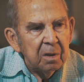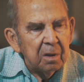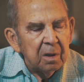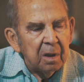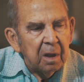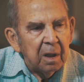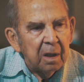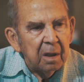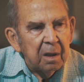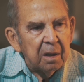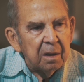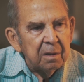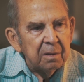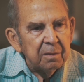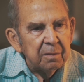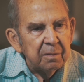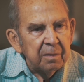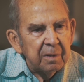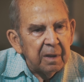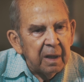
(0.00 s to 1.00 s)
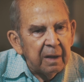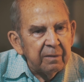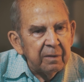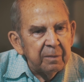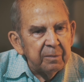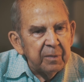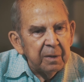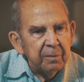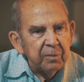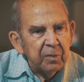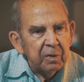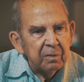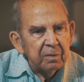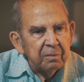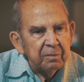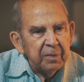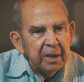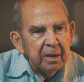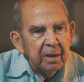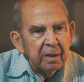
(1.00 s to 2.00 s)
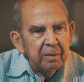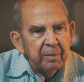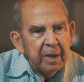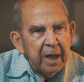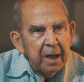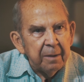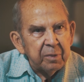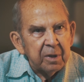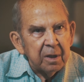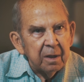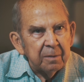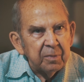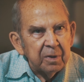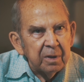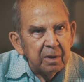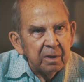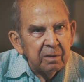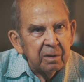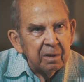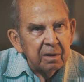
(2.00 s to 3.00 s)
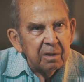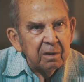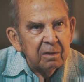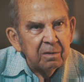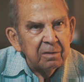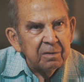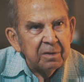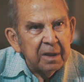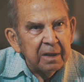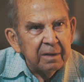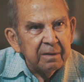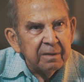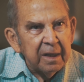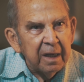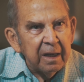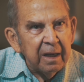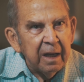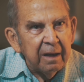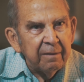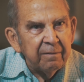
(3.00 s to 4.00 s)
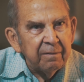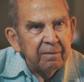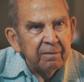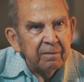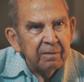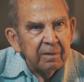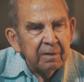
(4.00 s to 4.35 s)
I remember Midland Map Company, they have,